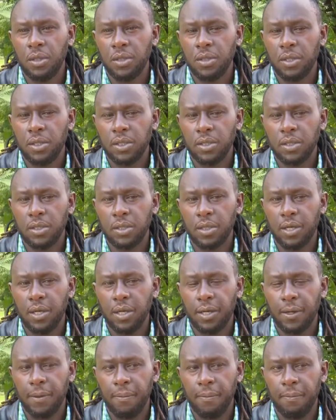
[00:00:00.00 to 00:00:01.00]
just
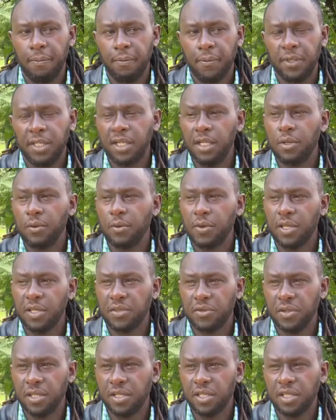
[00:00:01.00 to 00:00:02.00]
dealing with the
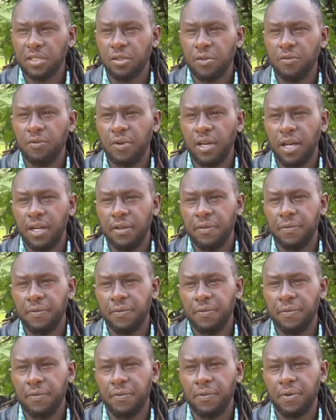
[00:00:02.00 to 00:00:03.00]
stresses of life
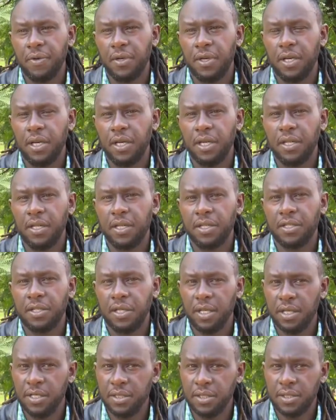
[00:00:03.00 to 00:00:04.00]
in the
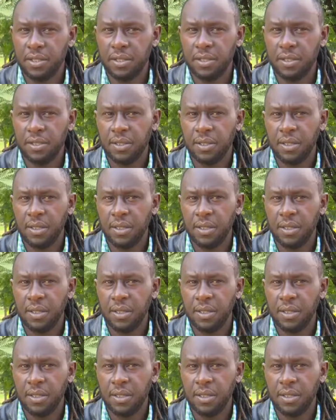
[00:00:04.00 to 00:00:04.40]
States.